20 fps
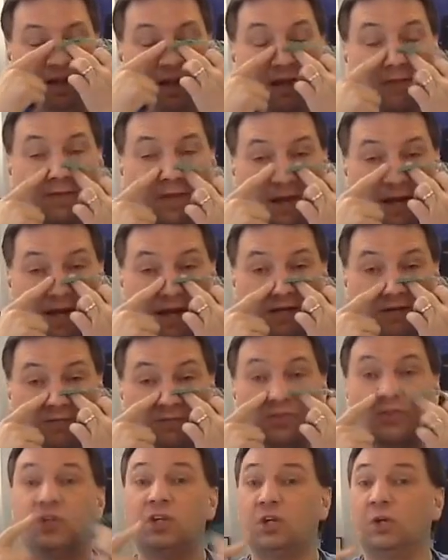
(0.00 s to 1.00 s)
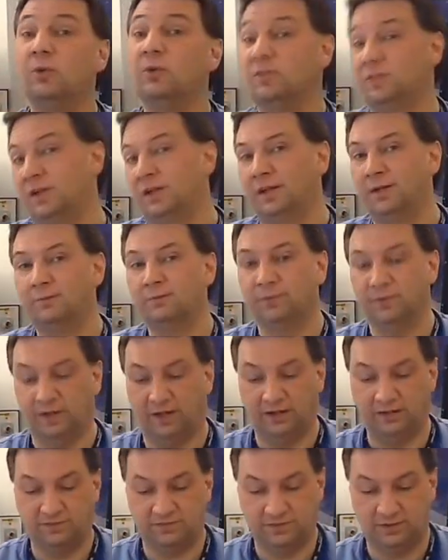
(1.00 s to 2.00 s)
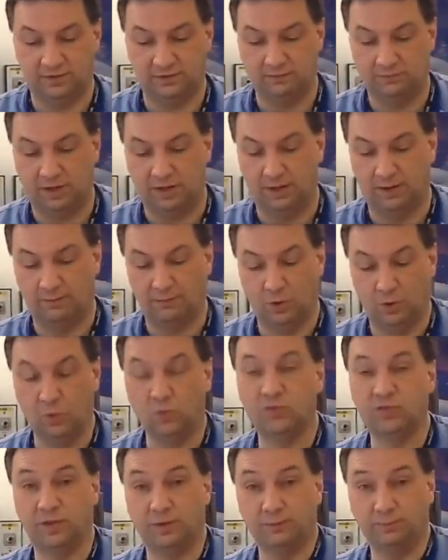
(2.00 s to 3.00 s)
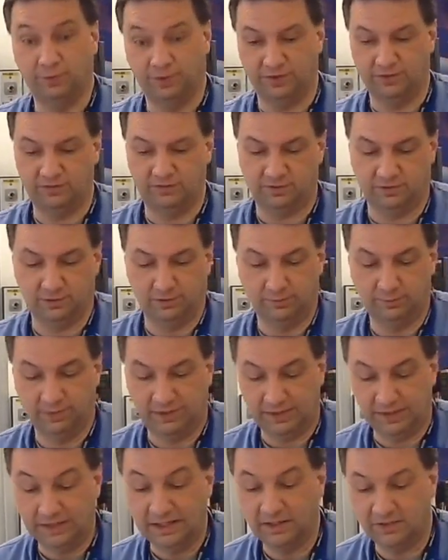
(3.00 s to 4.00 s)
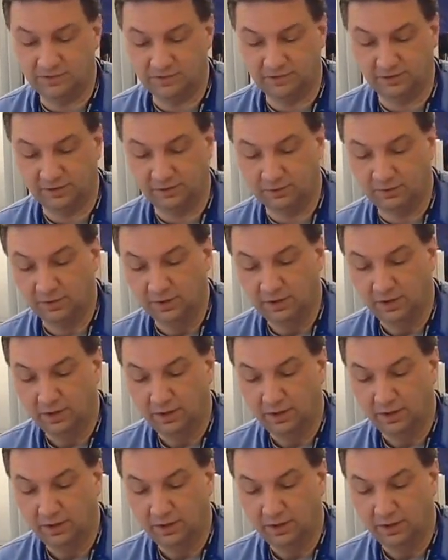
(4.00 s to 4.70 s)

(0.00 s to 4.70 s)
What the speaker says: and that kind of secures it in place and holds it in place a little bit easier,